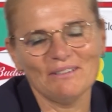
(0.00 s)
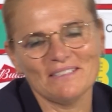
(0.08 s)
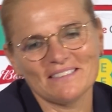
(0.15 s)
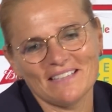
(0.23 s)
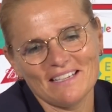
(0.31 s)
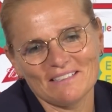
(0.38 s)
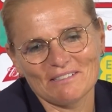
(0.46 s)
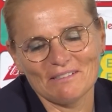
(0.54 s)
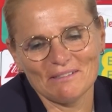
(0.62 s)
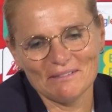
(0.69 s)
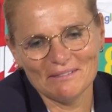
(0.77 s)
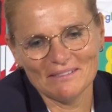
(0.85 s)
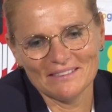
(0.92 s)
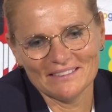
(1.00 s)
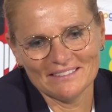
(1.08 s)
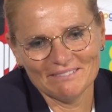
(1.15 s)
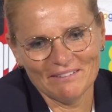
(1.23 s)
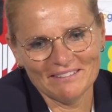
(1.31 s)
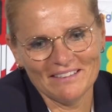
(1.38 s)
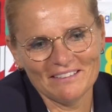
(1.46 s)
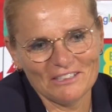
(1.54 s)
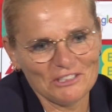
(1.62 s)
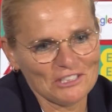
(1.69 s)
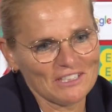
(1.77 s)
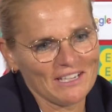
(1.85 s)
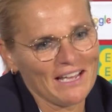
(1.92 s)
Oh, is that true? Well, I think they
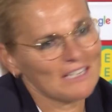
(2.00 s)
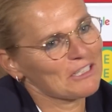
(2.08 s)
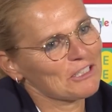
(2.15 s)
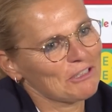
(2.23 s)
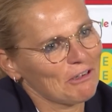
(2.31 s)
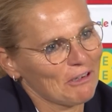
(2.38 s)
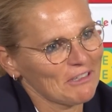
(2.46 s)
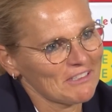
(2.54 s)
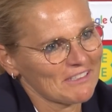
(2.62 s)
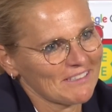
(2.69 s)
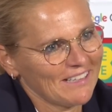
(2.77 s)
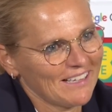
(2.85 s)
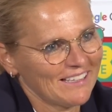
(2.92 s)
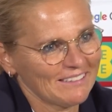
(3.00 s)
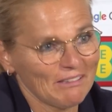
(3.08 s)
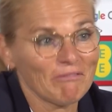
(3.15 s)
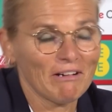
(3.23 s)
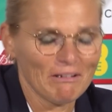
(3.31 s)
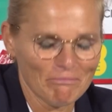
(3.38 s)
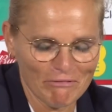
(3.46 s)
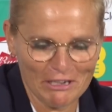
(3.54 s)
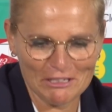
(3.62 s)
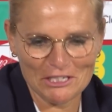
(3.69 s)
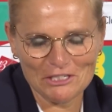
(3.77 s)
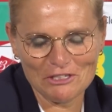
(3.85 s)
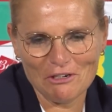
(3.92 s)
just like the shirts. They're rather
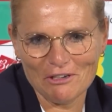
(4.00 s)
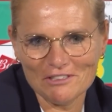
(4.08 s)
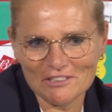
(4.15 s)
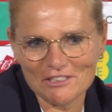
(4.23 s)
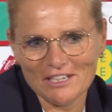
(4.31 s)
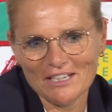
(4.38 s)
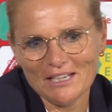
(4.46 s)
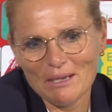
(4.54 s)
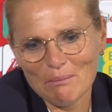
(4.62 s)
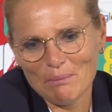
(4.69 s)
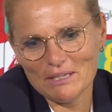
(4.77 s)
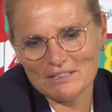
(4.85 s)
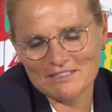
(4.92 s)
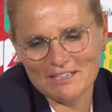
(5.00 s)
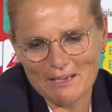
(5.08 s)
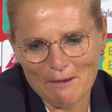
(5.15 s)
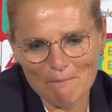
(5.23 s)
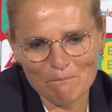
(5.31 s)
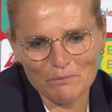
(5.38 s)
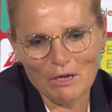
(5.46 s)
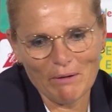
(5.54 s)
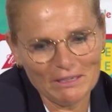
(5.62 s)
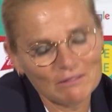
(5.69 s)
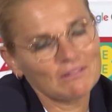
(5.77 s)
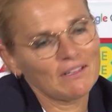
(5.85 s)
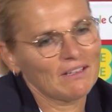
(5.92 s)
pretty shirts. But no,
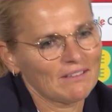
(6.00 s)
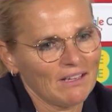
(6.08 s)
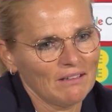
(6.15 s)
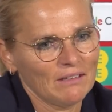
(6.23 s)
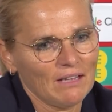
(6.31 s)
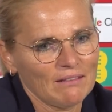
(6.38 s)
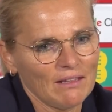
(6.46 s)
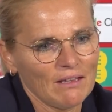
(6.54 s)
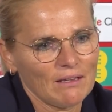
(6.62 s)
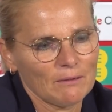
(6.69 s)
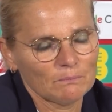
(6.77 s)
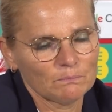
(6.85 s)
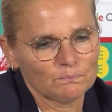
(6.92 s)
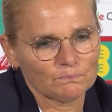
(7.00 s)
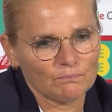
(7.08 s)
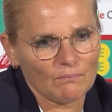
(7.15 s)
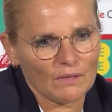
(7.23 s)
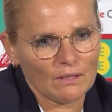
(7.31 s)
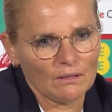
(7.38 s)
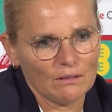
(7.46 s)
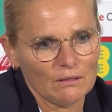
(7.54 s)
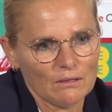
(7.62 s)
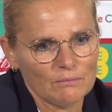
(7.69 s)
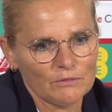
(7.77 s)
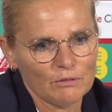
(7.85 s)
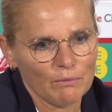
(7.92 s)
I do think
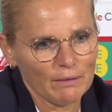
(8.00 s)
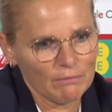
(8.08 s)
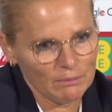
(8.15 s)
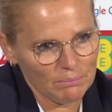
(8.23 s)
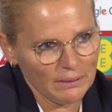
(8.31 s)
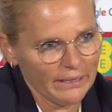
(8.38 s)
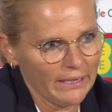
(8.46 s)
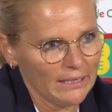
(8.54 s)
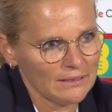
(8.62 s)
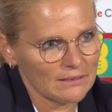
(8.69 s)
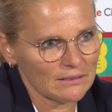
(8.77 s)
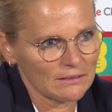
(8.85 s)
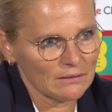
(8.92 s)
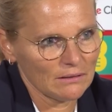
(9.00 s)
the way we played,